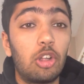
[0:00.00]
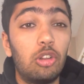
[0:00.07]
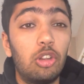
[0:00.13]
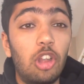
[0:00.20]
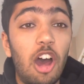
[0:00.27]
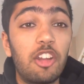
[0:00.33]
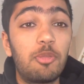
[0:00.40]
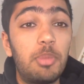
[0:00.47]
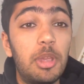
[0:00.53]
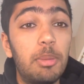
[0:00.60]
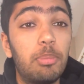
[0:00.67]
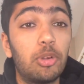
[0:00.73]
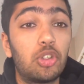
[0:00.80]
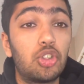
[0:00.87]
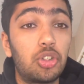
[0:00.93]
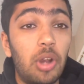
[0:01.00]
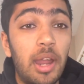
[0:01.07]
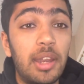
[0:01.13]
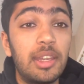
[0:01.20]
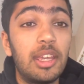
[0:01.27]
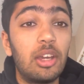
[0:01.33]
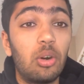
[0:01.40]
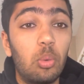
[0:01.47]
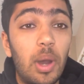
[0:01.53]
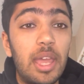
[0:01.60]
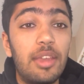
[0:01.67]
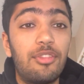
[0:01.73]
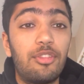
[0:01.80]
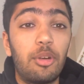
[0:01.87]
lot of people trending away